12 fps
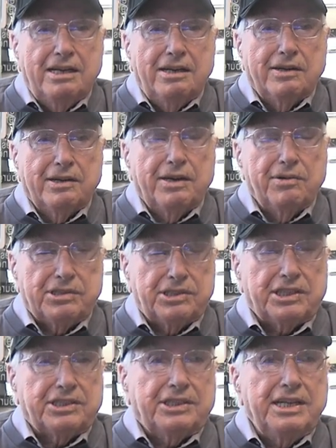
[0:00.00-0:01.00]
When I was
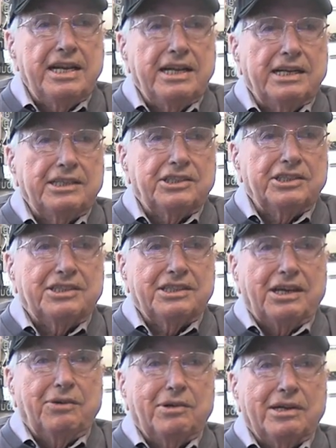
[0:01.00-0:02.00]
16, I should
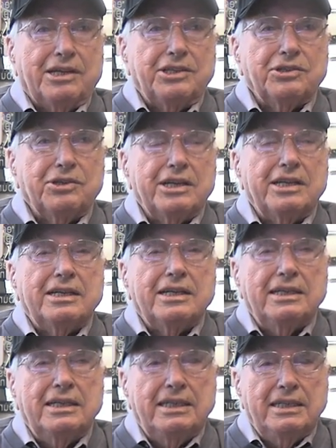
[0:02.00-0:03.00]
say, when I joined.
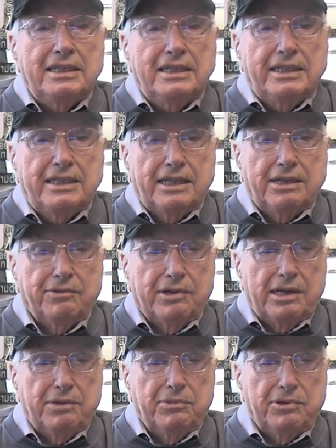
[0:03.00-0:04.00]
Then when
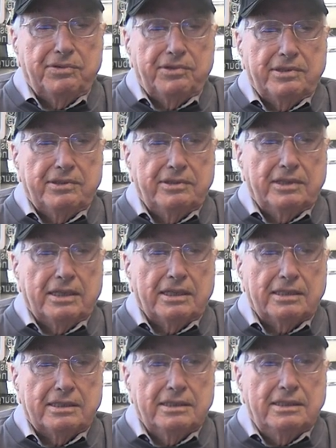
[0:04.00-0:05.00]
I moved to
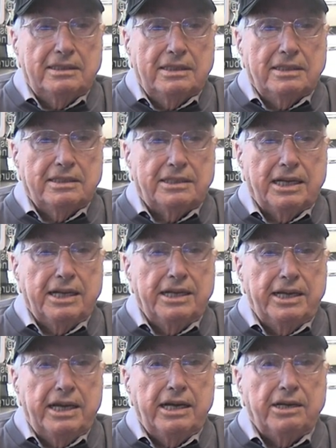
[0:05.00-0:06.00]
uh, San
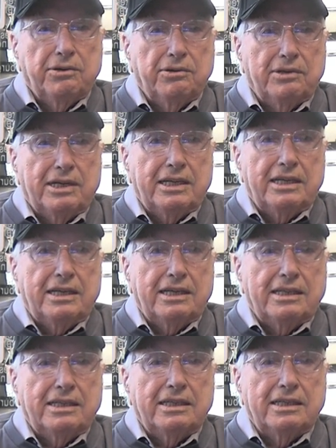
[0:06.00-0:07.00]
Diego, I,
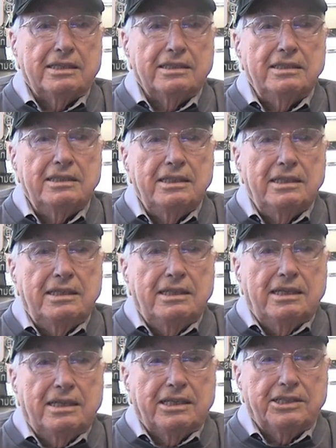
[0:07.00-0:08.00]
I, uh,
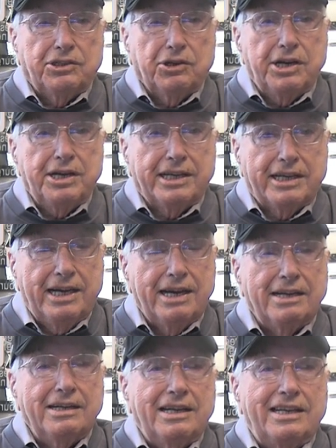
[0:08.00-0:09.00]
I joined
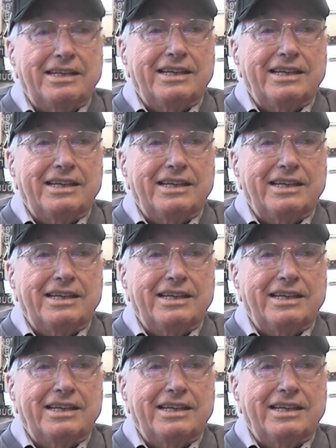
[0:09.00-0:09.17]
again.